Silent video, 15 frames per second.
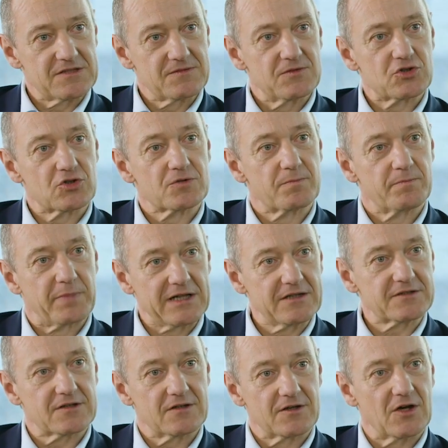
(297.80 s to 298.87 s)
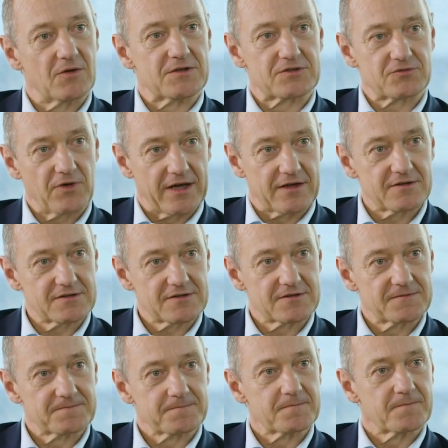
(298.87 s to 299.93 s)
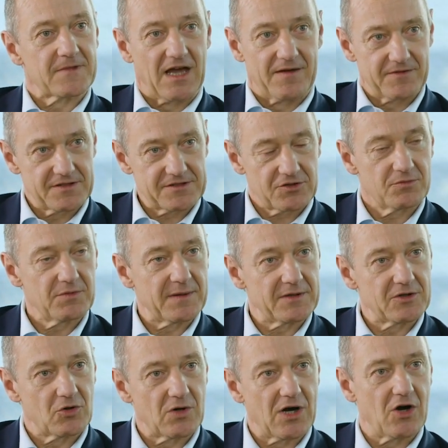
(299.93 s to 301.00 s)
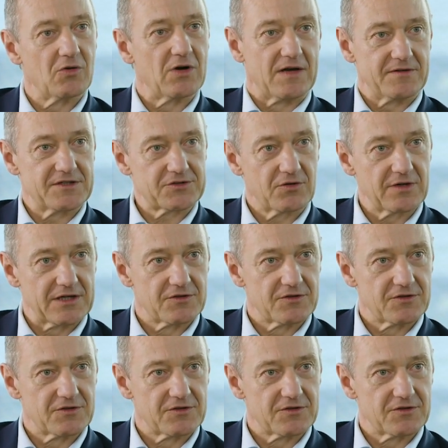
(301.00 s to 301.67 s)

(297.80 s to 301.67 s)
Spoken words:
We should build on our strengths, having the strong know-how, have a strong